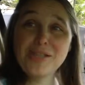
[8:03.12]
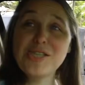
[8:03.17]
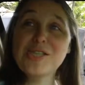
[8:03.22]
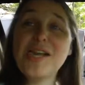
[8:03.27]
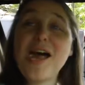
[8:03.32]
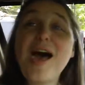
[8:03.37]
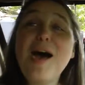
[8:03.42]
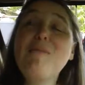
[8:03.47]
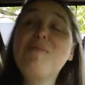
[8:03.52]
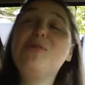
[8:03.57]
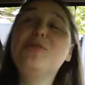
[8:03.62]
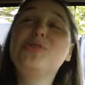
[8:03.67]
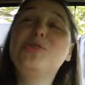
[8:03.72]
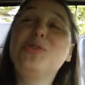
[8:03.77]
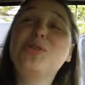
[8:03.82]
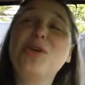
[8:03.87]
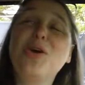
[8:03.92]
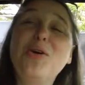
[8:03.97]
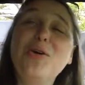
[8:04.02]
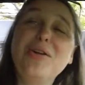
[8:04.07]
Stop! What'd
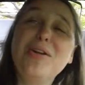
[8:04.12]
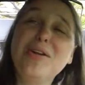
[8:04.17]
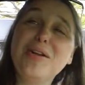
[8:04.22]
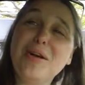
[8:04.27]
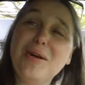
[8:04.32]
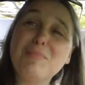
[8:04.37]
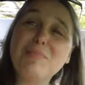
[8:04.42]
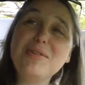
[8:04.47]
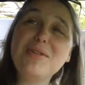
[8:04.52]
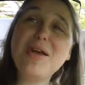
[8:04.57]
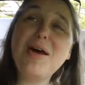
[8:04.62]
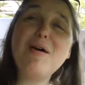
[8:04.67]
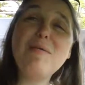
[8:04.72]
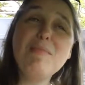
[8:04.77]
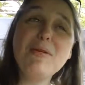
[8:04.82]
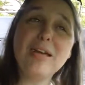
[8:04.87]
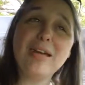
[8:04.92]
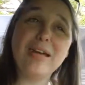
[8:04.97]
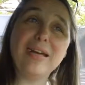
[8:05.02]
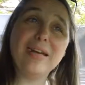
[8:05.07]
you do to them? Tell
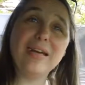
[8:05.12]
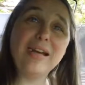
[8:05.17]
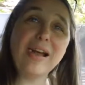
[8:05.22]
me.